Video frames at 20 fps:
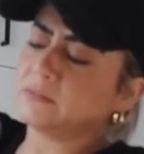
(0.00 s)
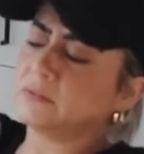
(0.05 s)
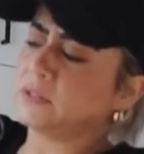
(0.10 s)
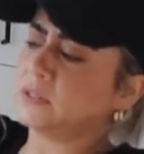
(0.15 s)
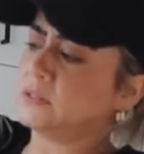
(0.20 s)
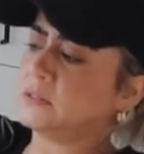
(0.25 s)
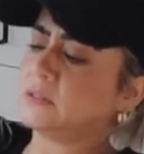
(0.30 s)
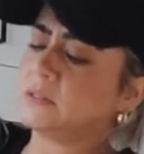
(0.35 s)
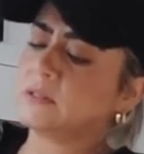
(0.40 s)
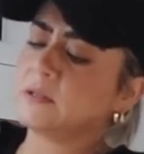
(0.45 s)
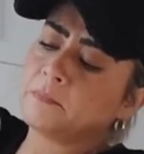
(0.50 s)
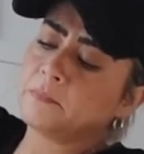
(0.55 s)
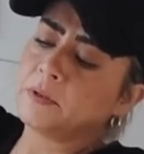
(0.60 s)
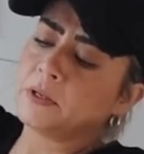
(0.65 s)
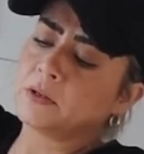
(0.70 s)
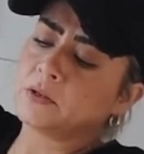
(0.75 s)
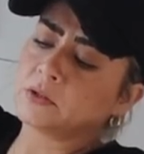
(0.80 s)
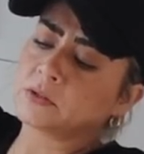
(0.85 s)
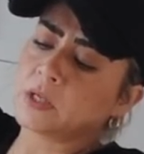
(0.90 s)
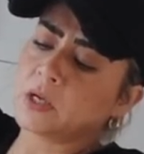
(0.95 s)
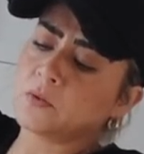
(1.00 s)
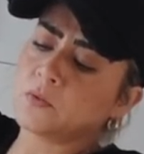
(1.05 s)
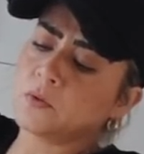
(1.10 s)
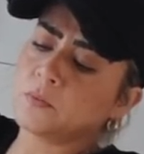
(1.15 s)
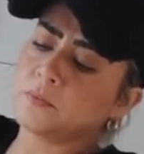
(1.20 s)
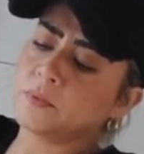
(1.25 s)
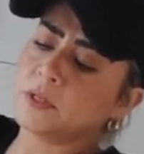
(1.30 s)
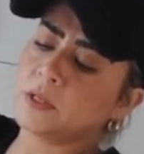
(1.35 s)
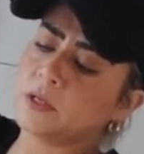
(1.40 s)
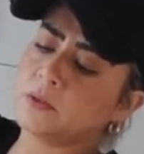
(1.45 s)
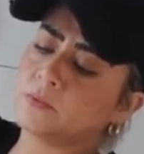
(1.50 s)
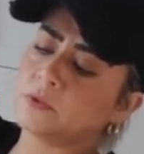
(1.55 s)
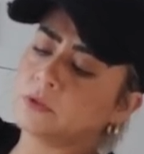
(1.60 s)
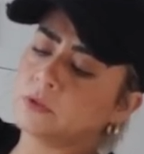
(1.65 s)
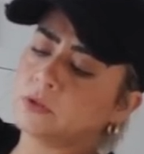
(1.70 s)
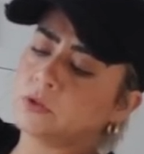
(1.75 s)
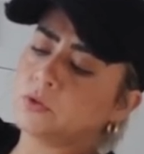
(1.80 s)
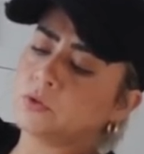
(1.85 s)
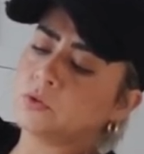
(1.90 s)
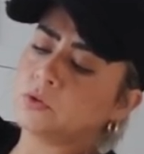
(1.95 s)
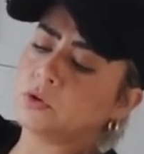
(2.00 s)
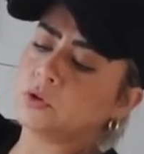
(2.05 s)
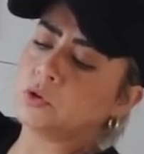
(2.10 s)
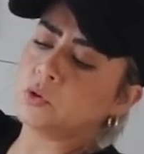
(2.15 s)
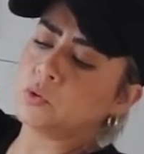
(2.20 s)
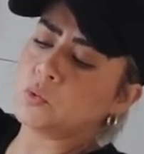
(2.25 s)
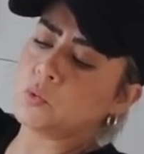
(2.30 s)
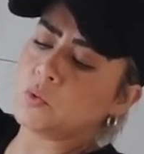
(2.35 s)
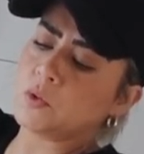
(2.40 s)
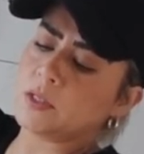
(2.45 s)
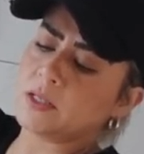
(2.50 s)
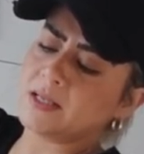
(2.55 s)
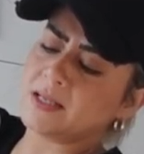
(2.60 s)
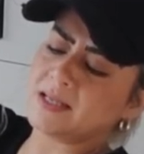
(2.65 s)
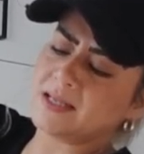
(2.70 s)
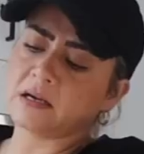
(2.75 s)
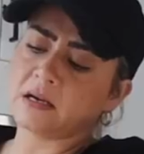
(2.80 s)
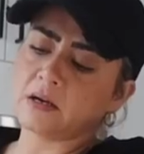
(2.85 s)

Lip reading: Uy, because I won't be able to do it.